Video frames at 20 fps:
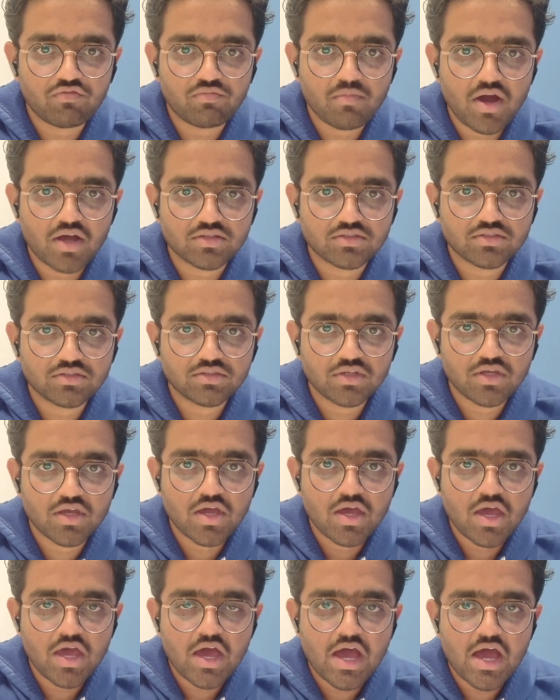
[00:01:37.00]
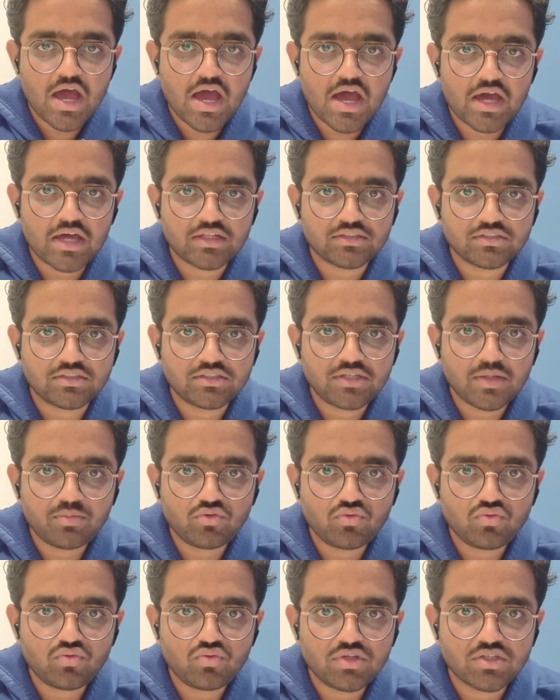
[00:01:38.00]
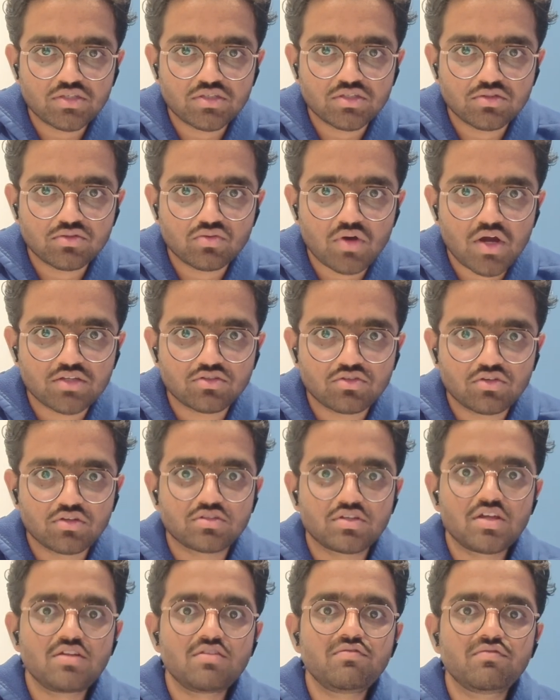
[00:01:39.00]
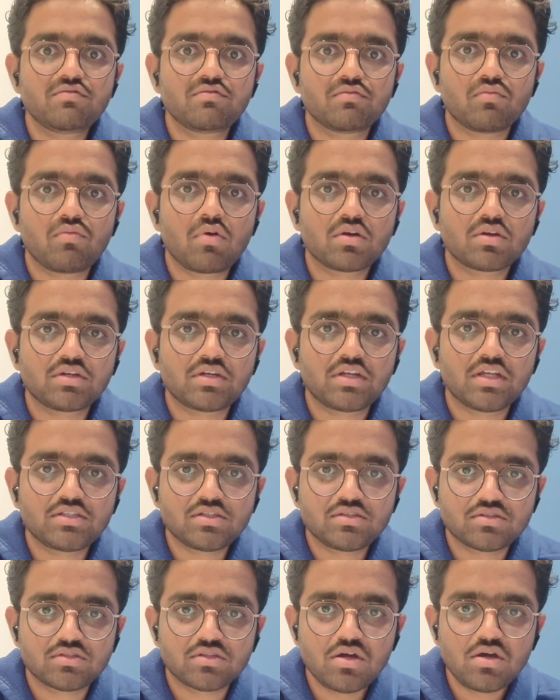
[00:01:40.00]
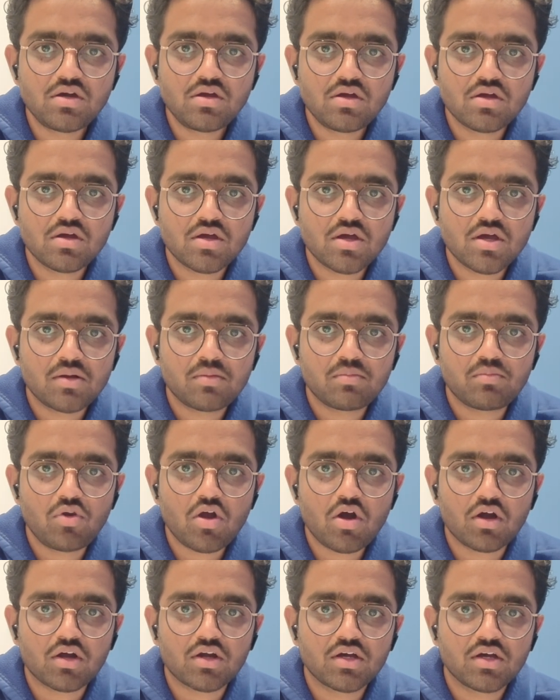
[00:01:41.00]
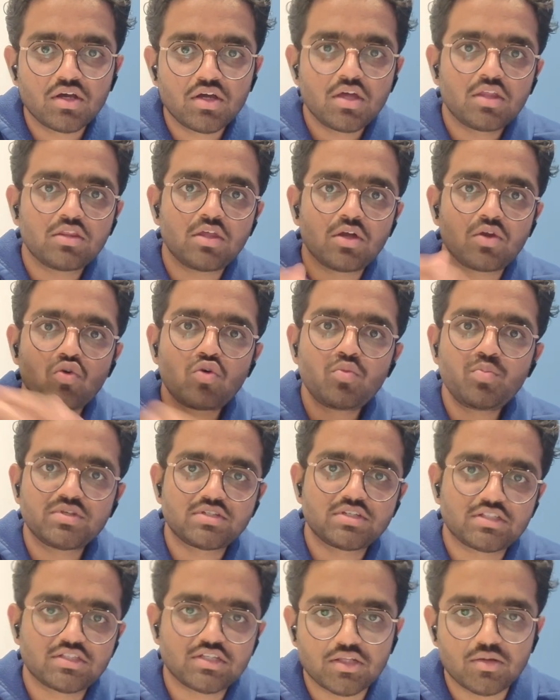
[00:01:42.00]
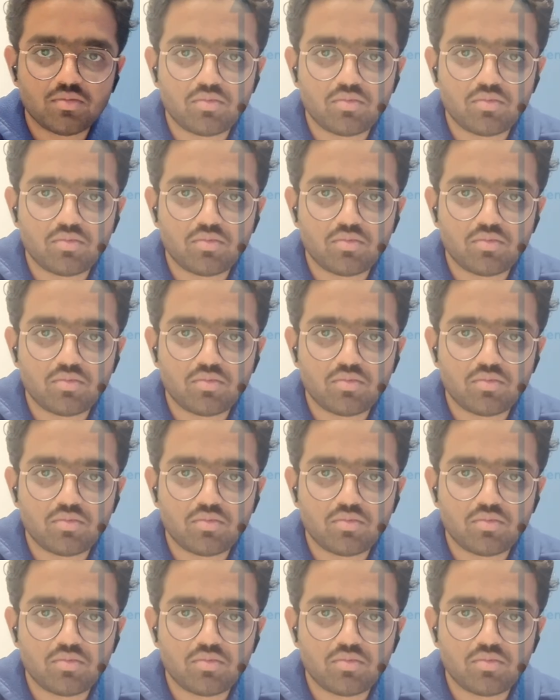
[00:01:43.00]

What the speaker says: of mass. And step 2 is to ask yourself what touches the block. The rope is touching